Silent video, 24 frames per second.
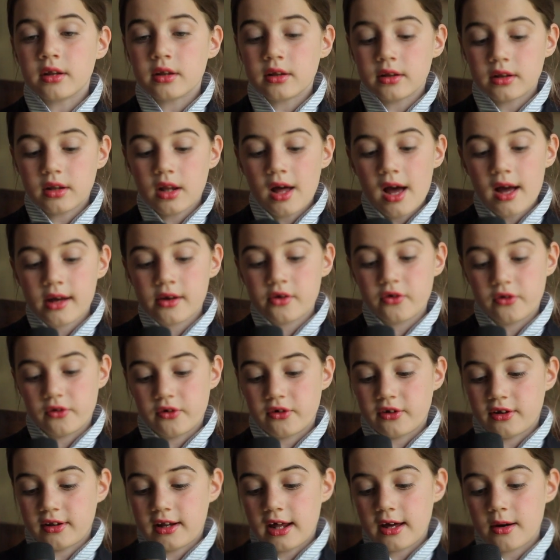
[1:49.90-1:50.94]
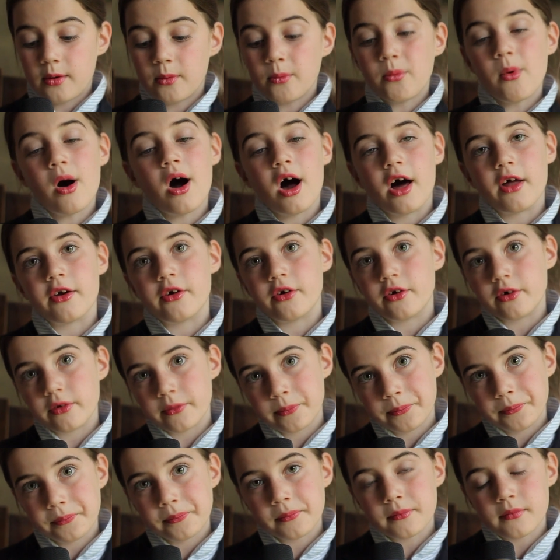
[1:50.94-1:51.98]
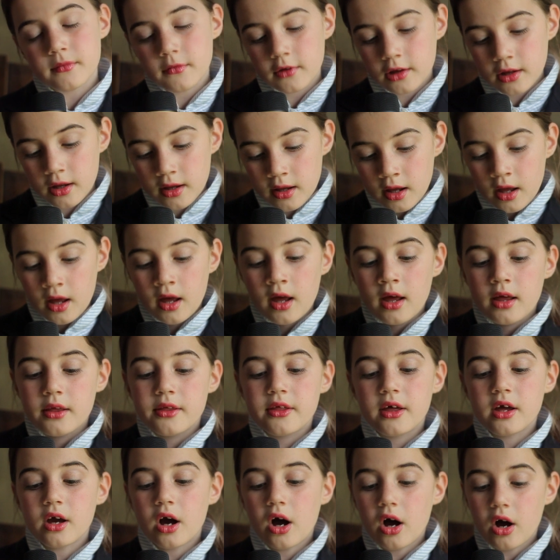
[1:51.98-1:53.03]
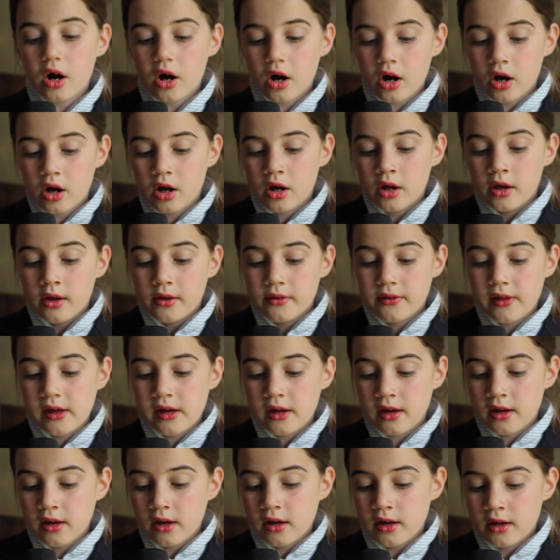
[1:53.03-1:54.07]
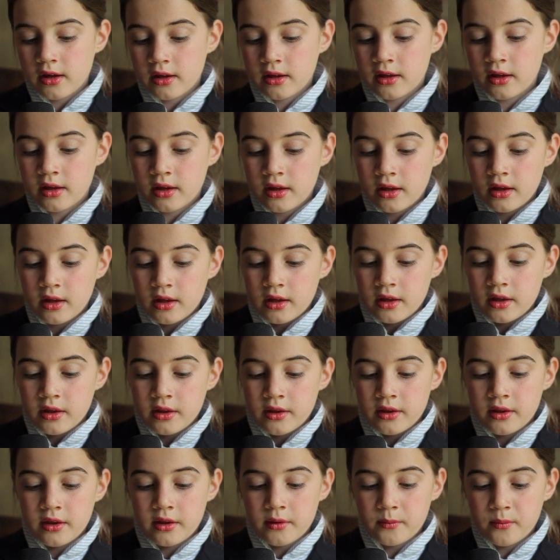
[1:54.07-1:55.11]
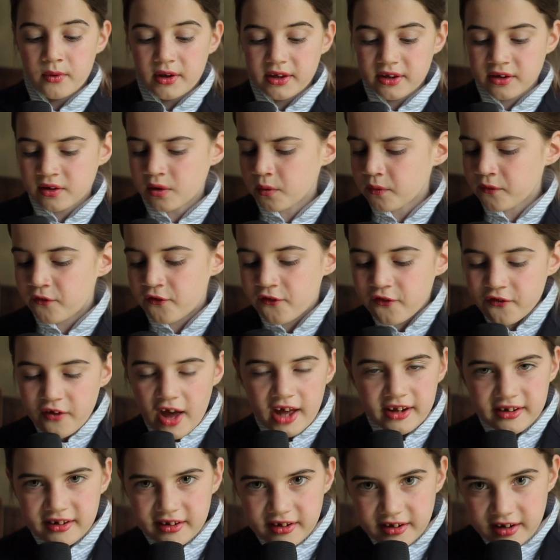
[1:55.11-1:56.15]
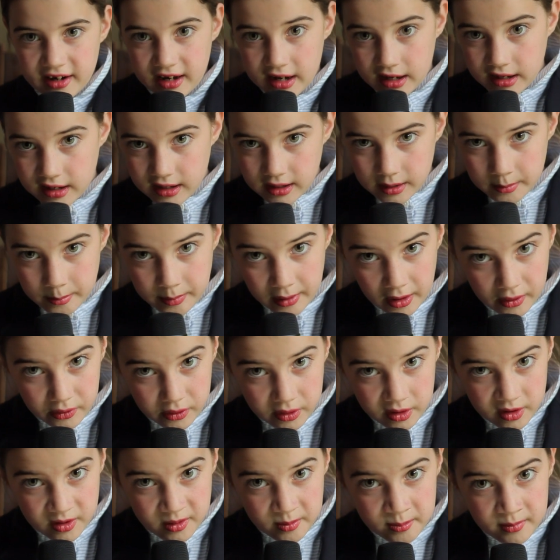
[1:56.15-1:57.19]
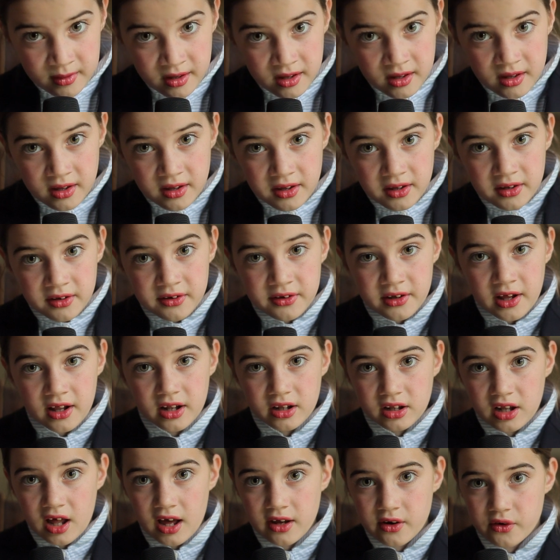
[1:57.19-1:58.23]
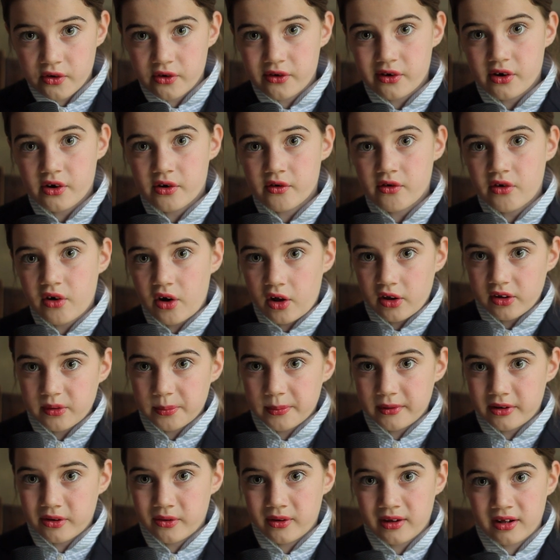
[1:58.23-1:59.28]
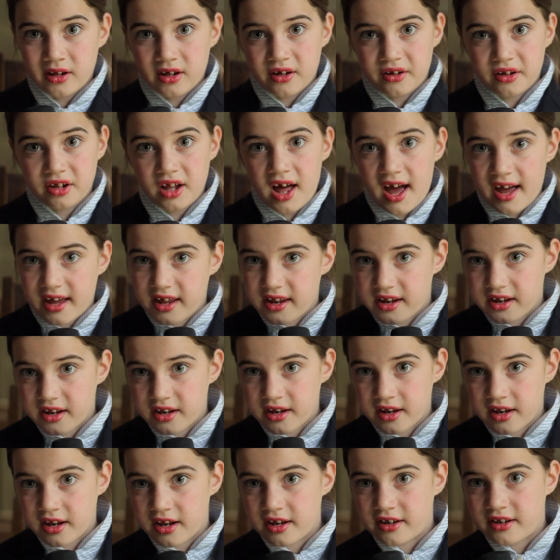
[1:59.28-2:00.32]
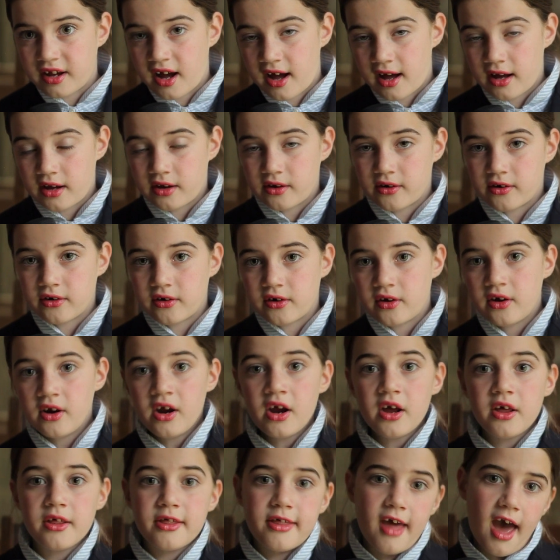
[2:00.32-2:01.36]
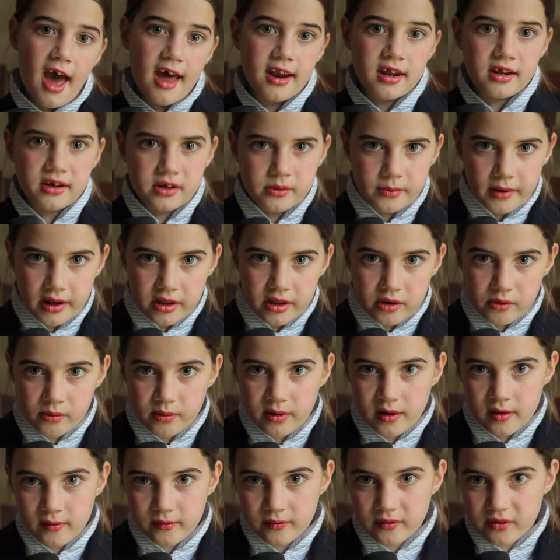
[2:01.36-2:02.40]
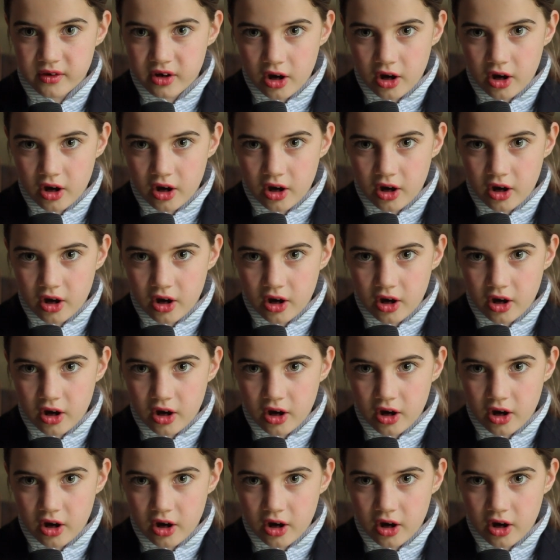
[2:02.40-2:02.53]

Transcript: ligers like water. They uh, they what's so fascinating about them is that ligers are crossed between a lion and a tiger. That is why they're one of